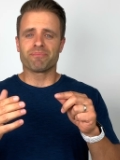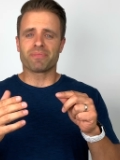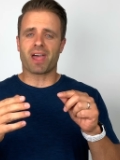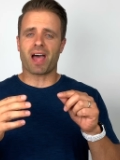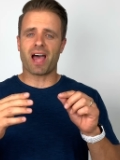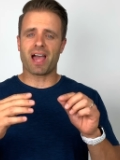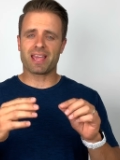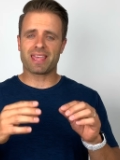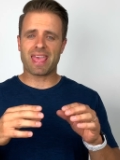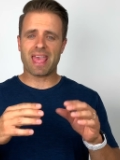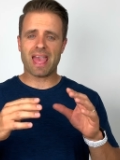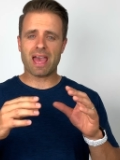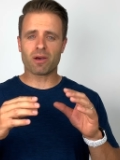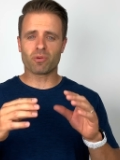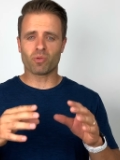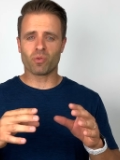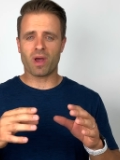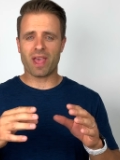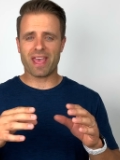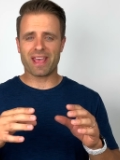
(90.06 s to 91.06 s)
I can't
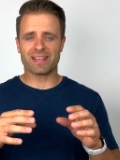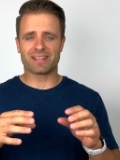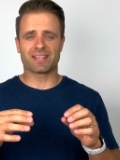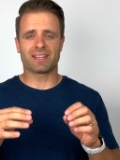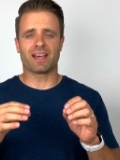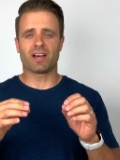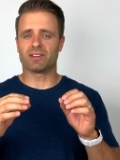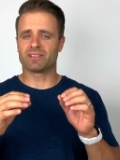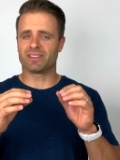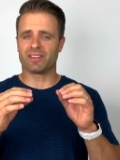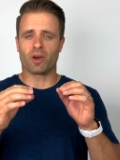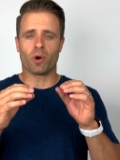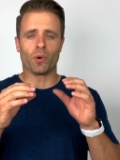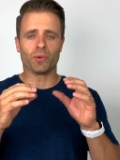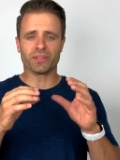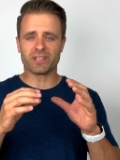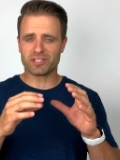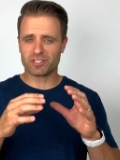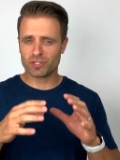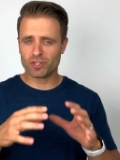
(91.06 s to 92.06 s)
wait
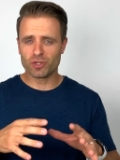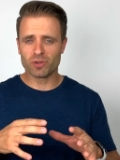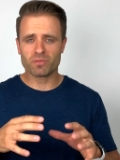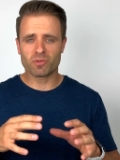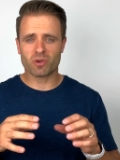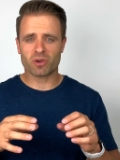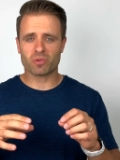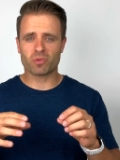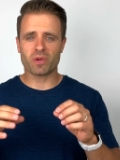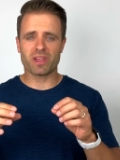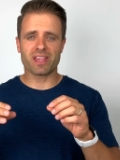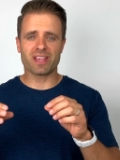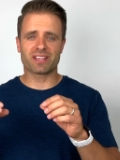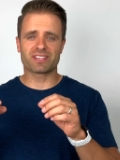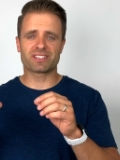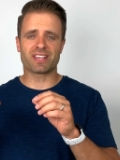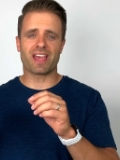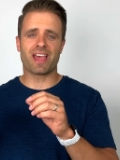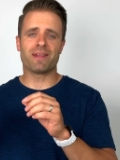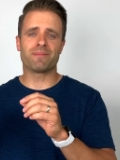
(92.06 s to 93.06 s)
only two more weeks
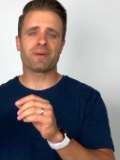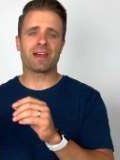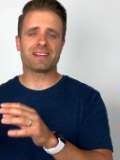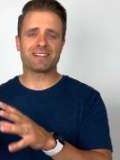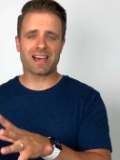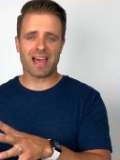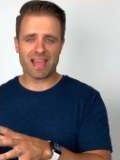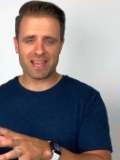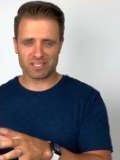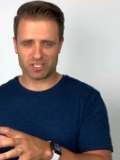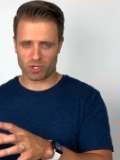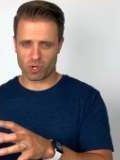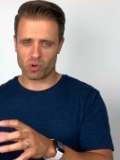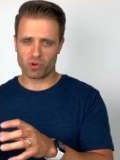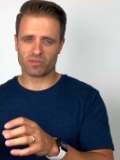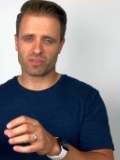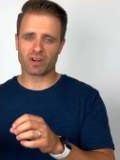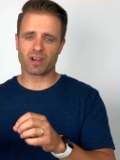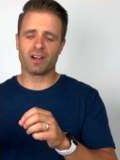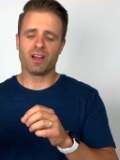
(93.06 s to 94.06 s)
and my diet's
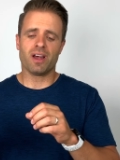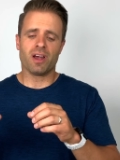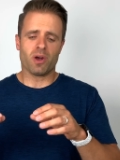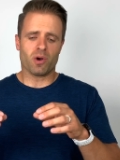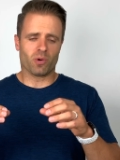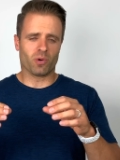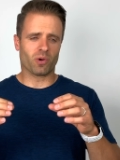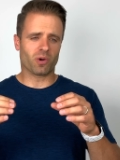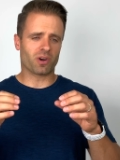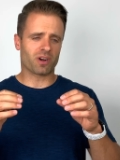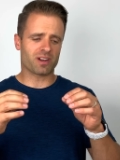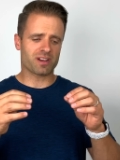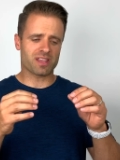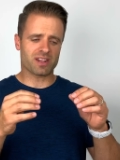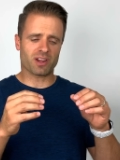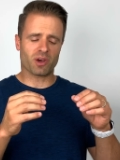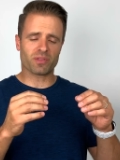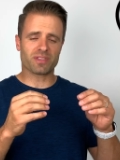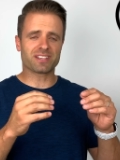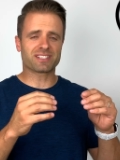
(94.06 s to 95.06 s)
over, or, you
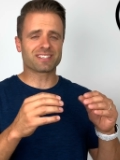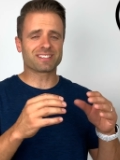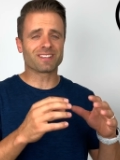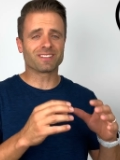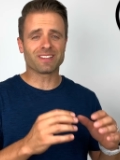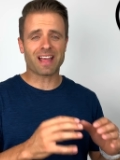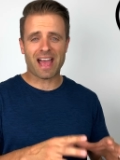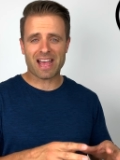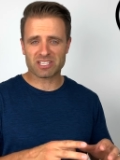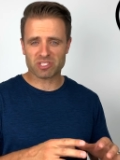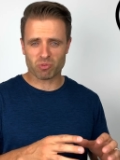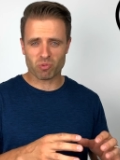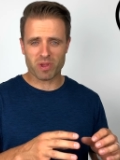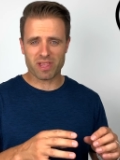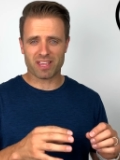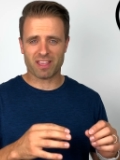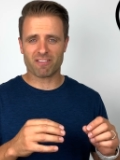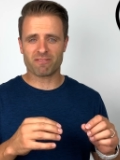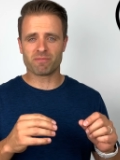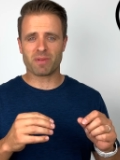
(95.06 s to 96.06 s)
know, this is the last
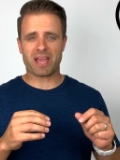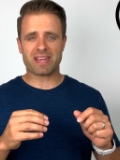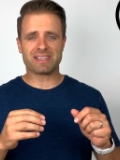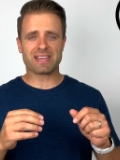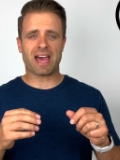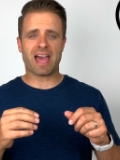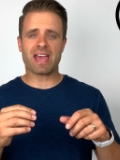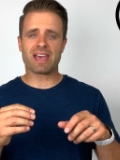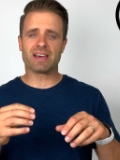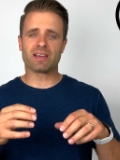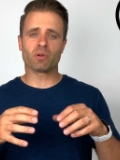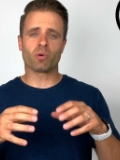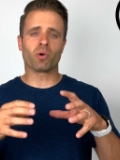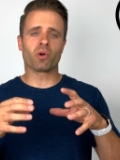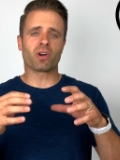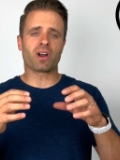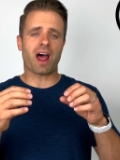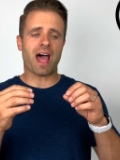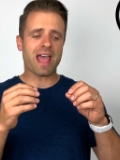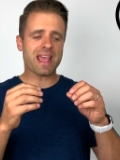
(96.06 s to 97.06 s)
week of my diet,
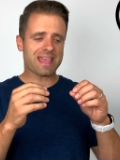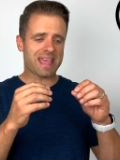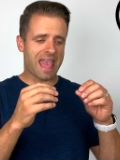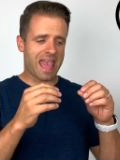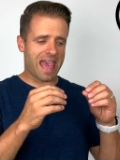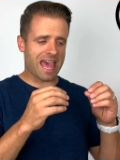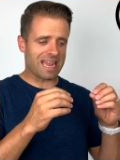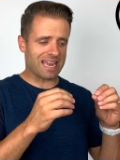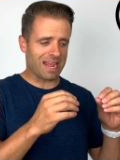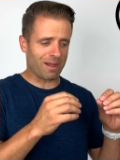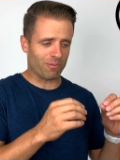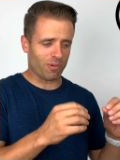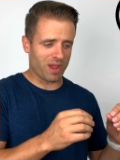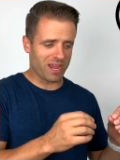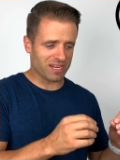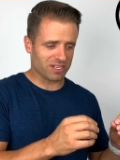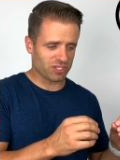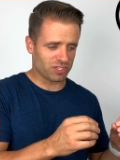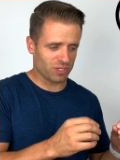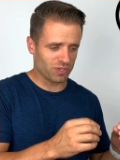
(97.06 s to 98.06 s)
or I can't
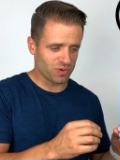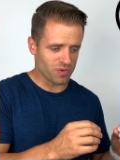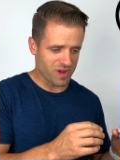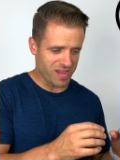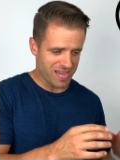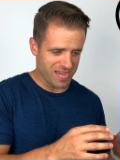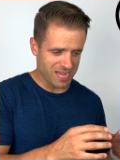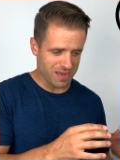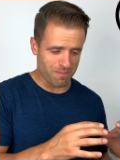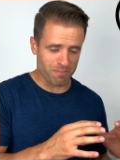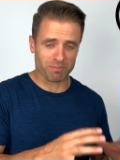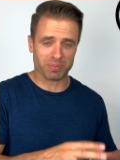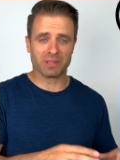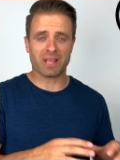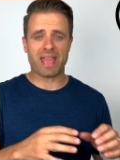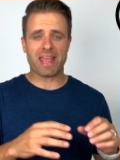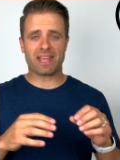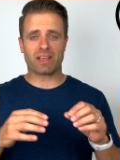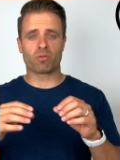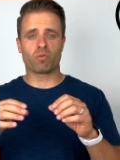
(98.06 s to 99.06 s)
wait to eat
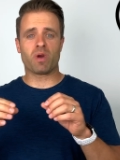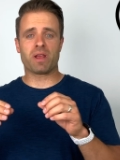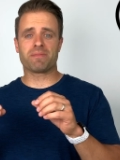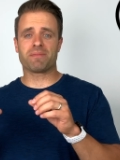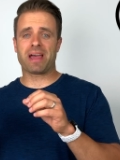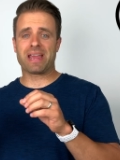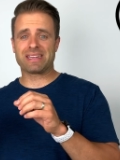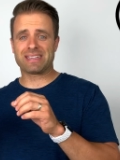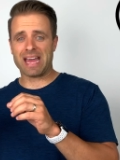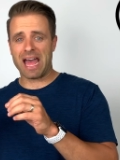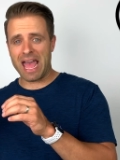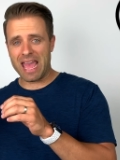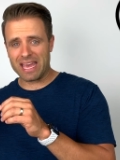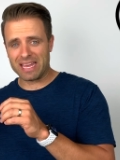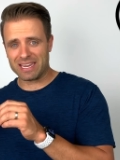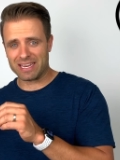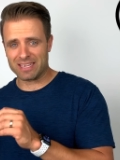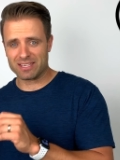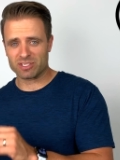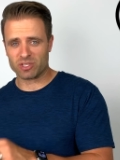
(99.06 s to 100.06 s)
blank when my
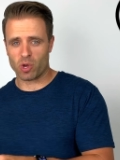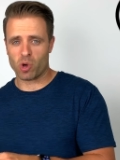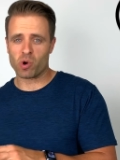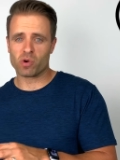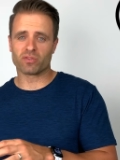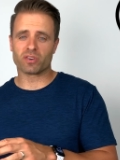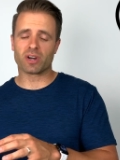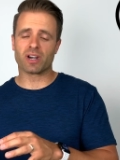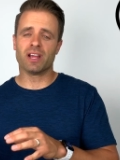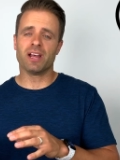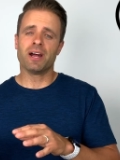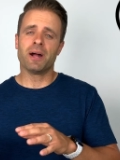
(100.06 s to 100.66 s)
diet is over.